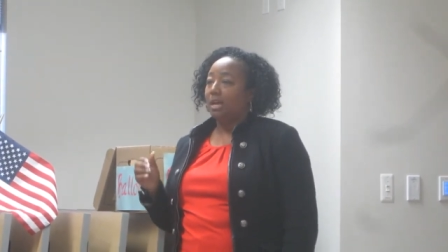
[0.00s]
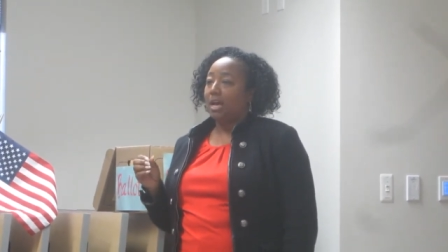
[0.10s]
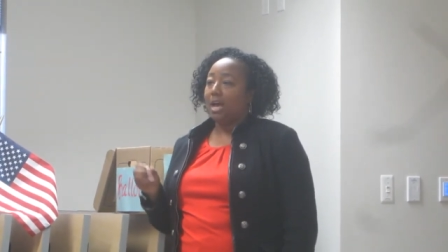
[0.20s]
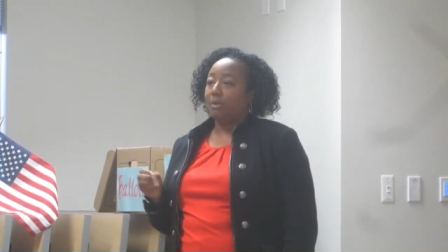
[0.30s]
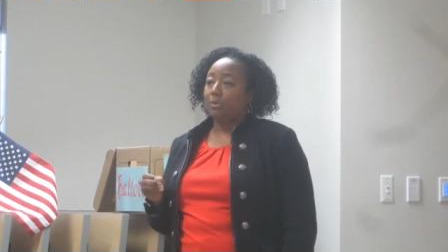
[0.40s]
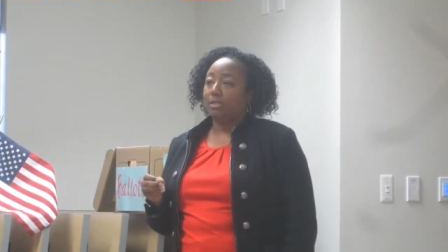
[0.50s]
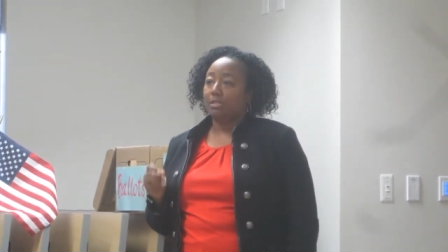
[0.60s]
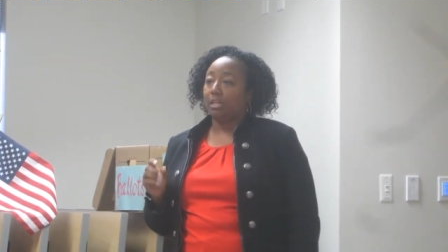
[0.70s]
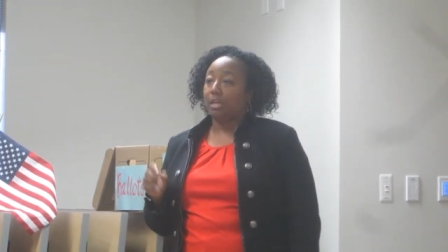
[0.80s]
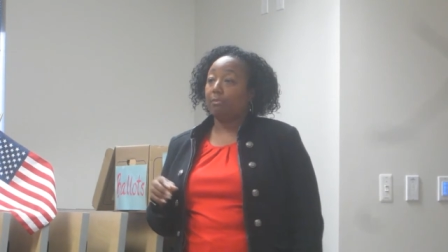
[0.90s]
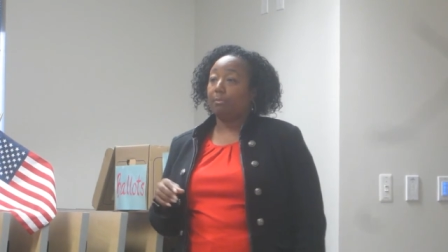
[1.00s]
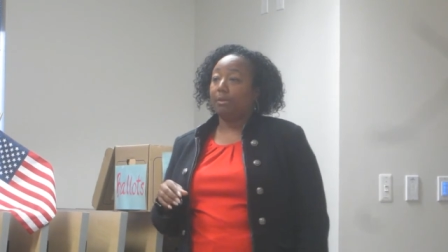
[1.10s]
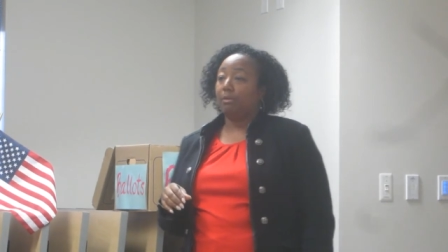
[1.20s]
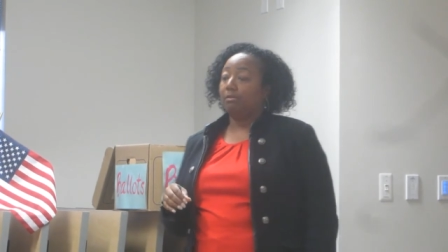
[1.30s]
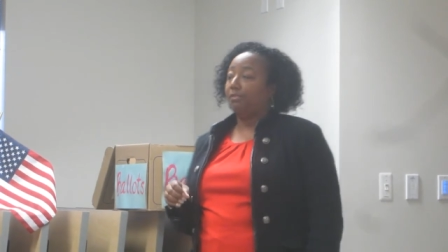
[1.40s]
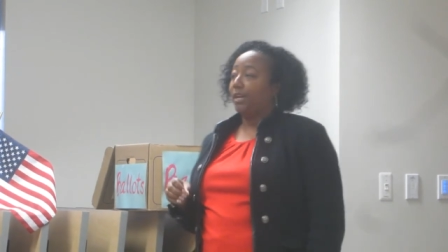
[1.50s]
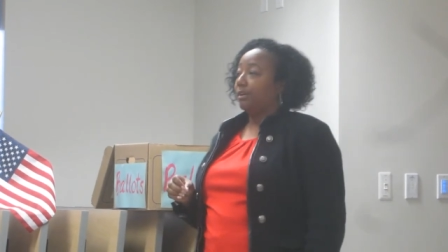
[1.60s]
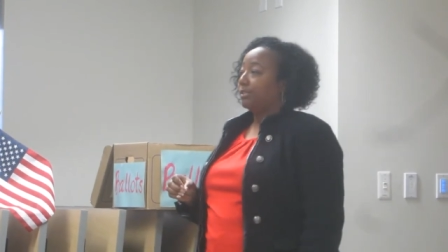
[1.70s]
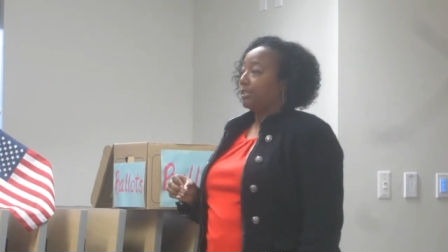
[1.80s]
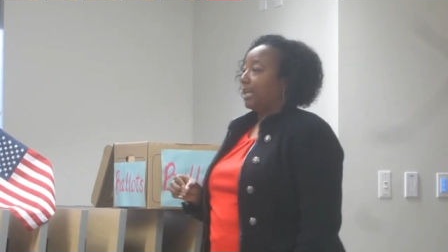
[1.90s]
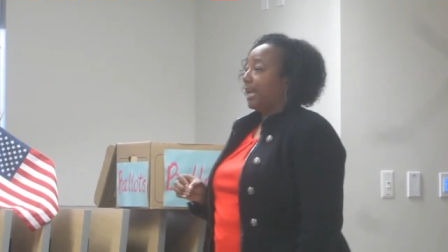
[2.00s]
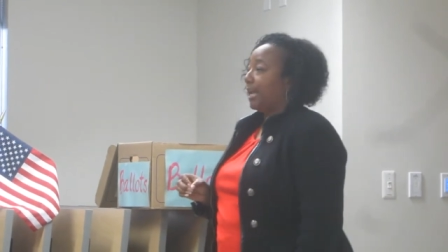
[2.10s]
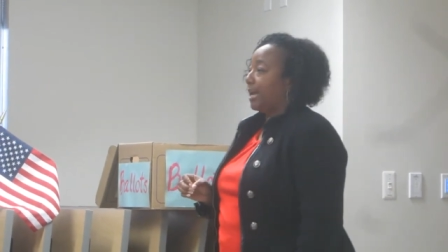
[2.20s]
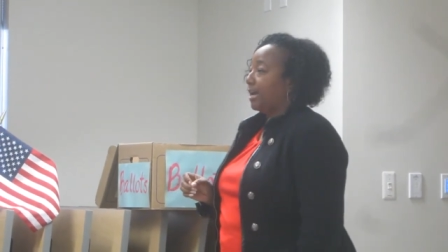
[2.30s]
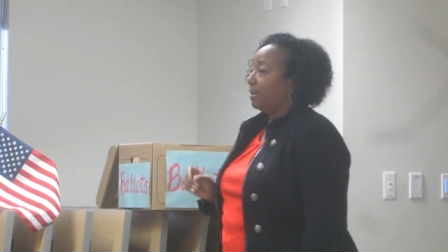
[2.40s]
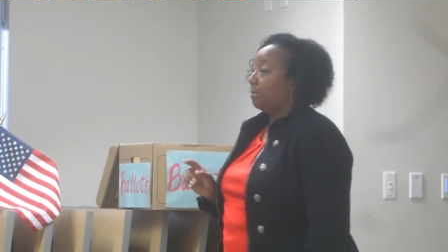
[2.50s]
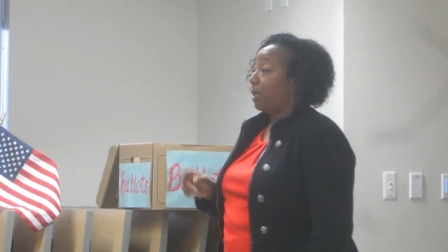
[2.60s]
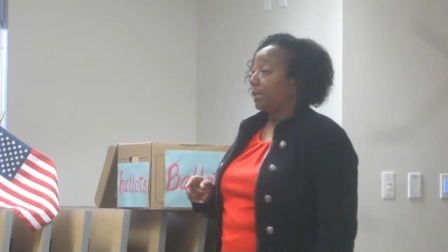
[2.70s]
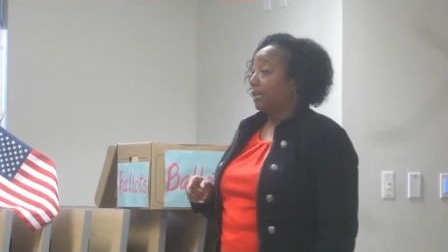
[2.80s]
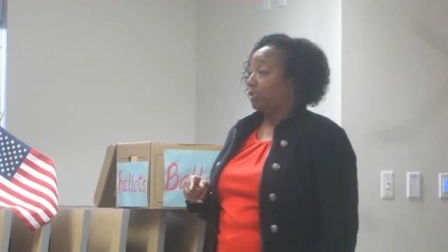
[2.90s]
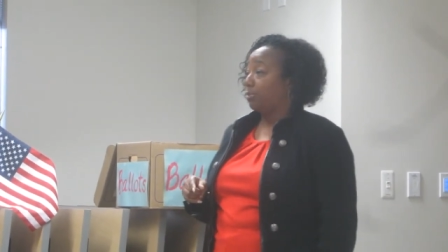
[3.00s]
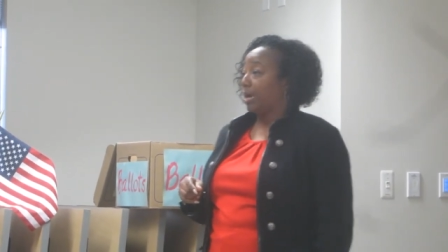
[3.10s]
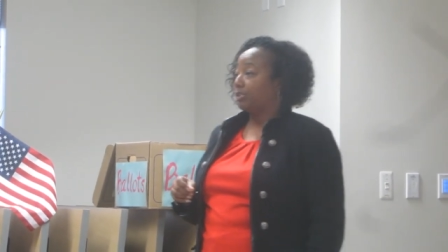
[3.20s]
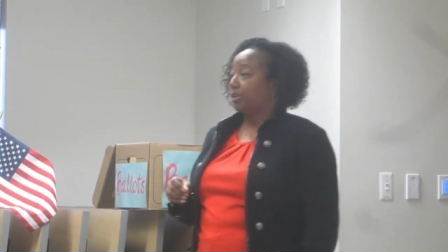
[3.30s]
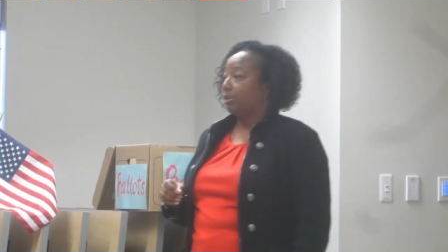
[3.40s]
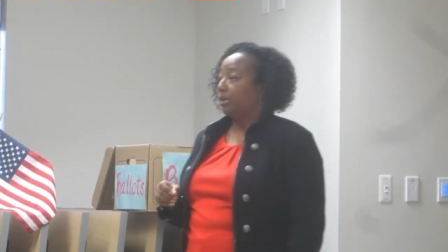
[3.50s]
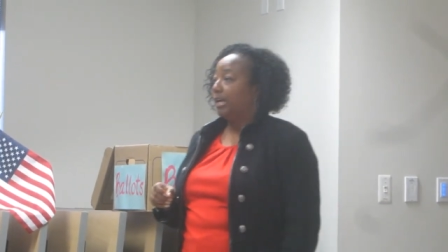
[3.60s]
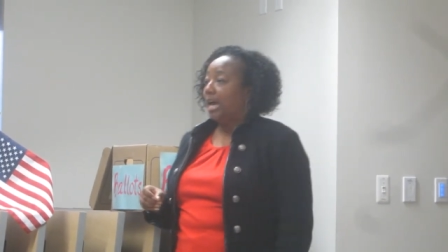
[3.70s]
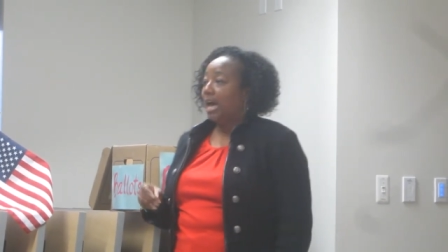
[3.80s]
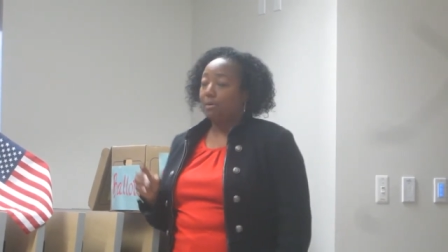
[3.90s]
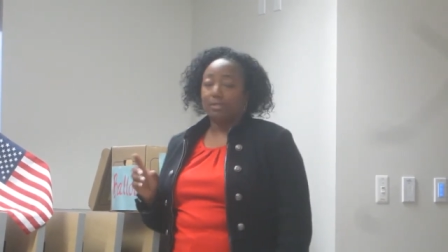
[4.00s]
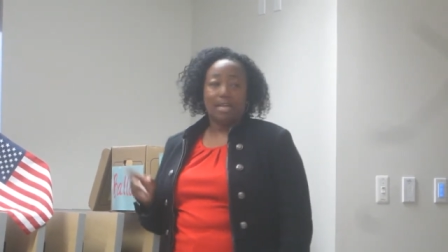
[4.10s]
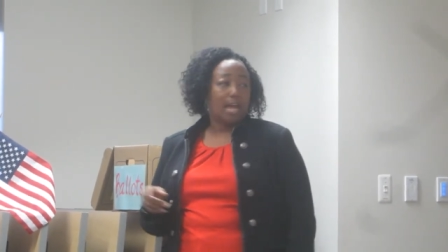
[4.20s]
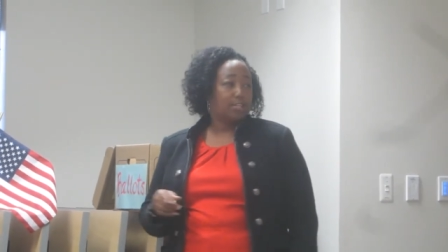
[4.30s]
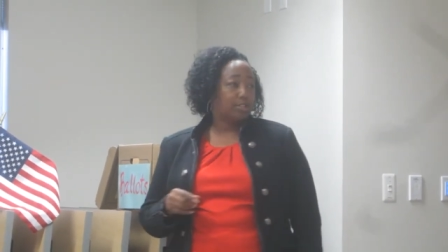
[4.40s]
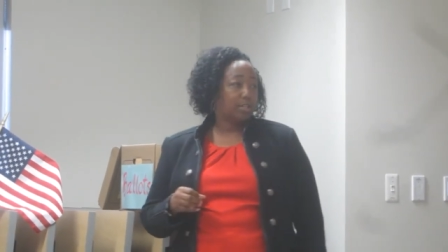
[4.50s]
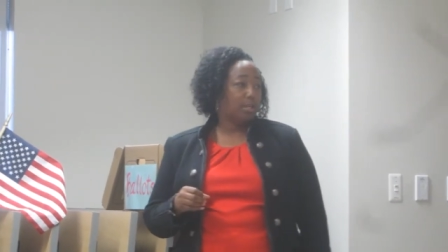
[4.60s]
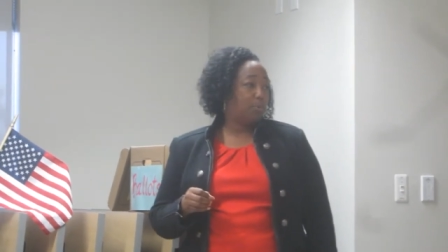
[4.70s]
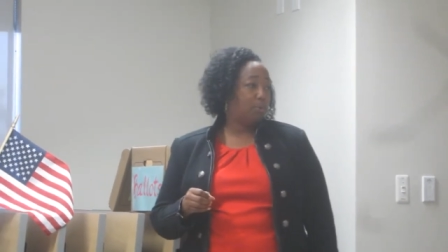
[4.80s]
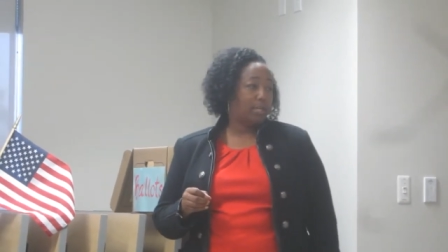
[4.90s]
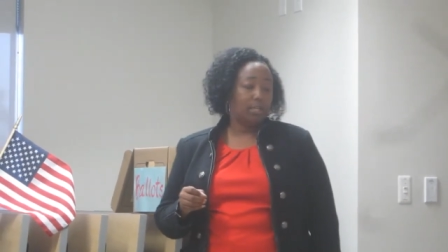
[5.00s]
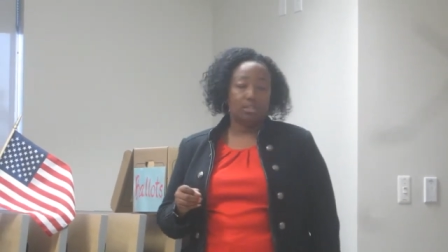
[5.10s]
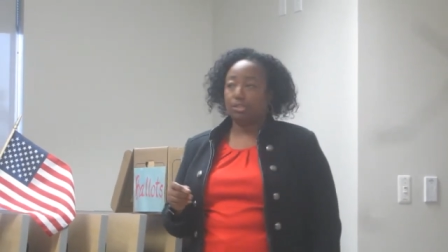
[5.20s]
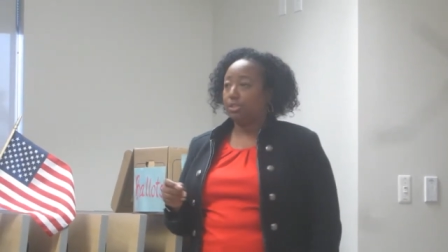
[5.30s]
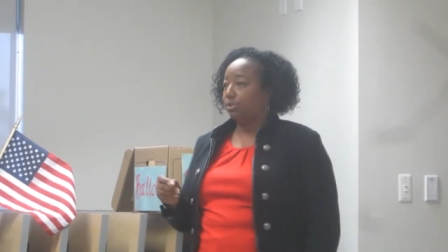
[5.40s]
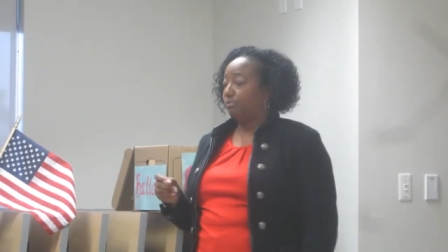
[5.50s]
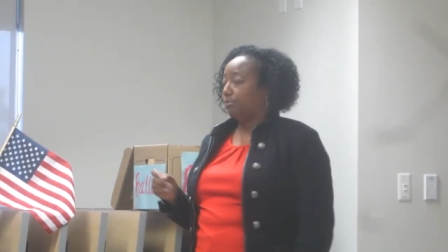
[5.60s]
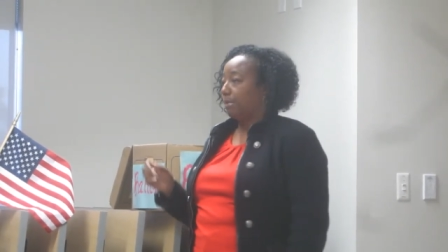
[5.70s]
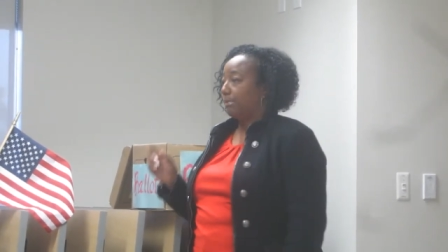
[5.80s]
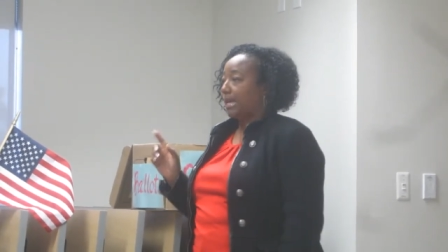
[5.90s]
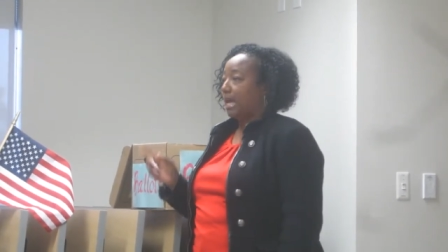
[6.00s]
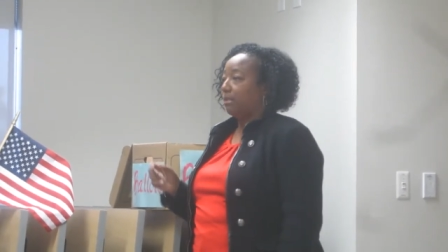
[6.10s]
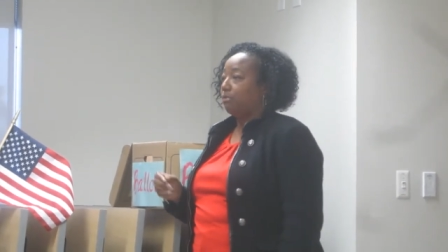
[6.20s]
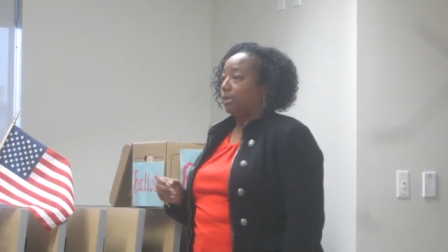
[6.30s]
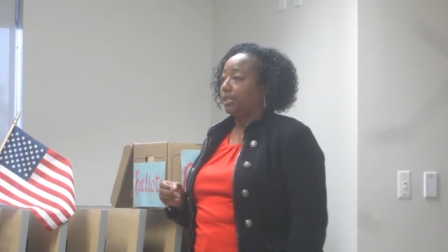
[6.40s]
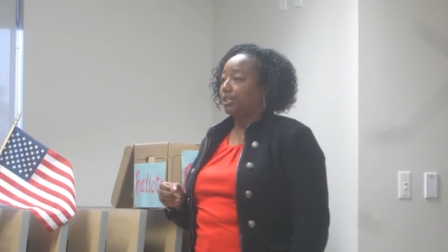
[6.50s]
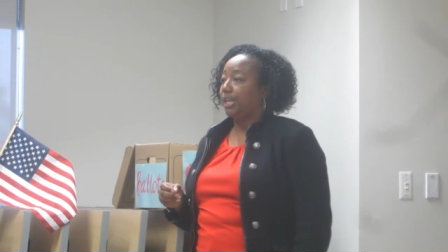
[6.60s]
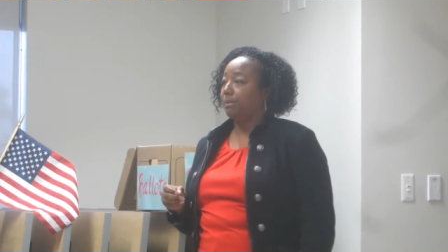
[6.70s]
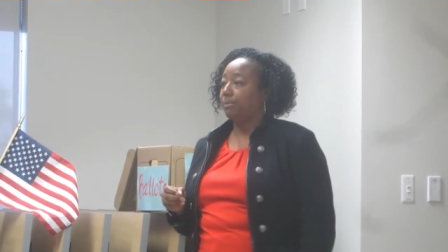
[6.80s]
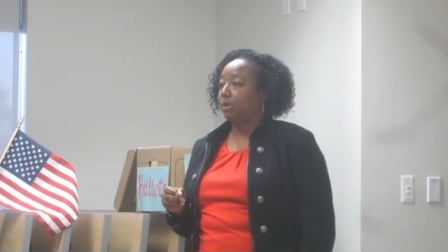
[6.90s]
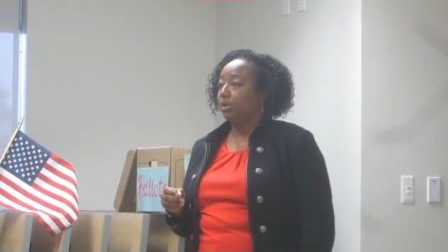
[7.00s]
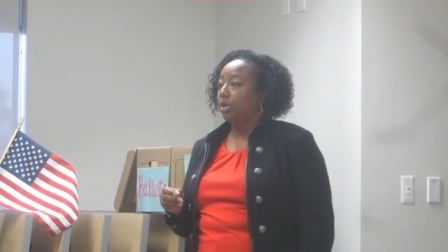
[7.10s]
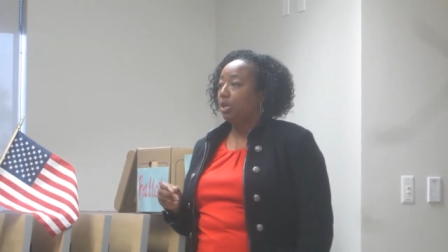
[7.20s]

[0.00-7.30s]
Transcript: I was the governmental affairs and marketing director. I was actually appointed to, from the California Chamber